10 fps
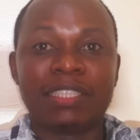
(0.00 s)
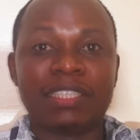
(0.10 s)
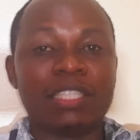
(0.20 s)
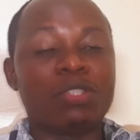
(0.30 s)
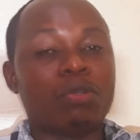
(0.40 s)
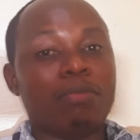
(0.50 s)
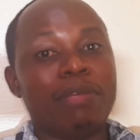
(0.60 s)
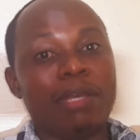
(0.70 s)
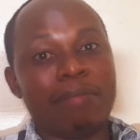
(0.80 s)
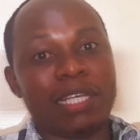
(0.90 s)
this could
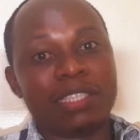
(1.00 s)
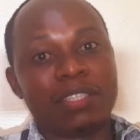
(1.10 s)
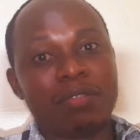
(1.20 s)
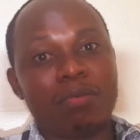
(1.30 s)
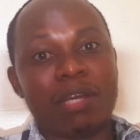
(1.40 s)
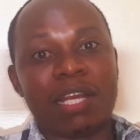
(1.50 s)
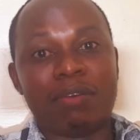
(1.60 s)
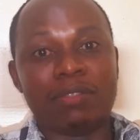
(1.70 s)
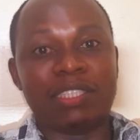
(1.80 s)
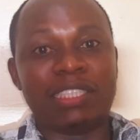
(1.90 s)
be MS when I
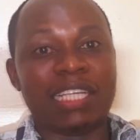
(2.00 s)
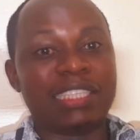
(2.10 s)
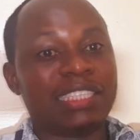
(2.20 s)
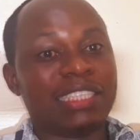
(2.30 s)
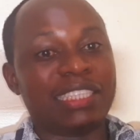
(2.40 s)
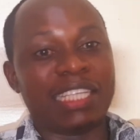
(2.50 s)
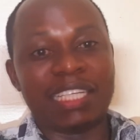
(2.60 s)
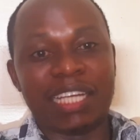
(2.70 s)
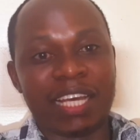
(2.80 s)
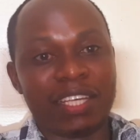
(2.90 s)
was that
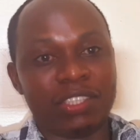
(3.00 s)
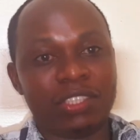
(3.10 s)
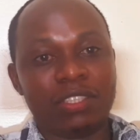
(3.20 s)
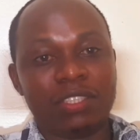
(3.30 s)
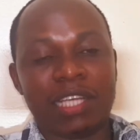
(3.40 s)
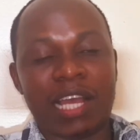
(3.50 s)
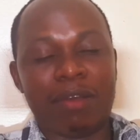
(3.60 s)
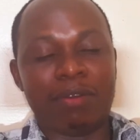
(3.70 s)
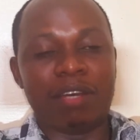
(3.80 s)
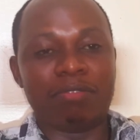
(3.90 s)
tender age, I
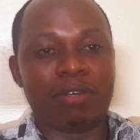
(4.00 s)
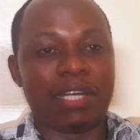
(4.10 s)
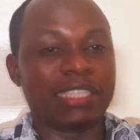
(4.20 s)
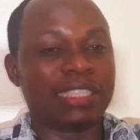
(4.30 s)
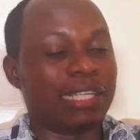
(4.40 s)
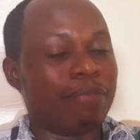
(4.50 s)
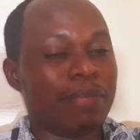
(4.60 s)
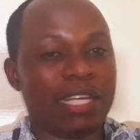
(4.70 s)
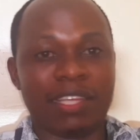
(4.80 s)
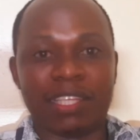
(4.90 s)
would have corrected
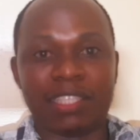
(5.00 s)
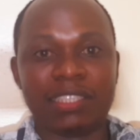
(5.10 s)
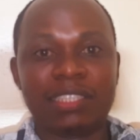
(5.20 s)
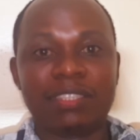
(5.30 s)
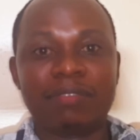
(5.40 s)
many things.